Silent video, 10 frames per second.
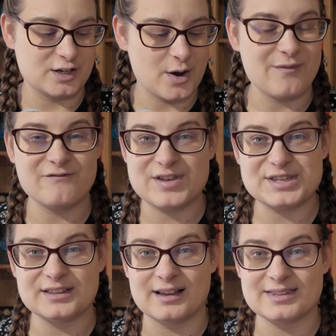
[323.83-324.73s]
go and
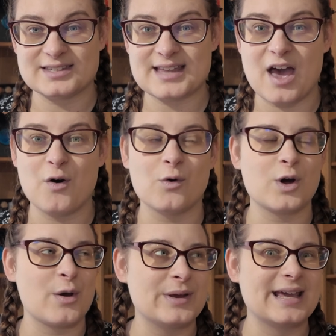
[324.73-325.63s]
visit like the set or
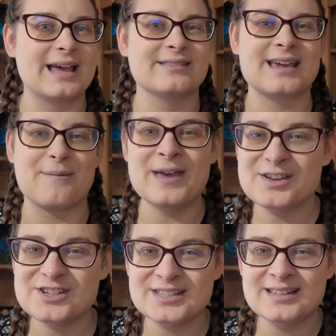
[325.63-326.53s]
go in it and get
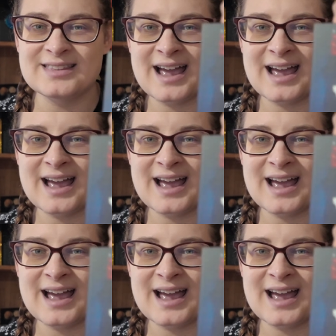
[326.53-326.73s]
pictures in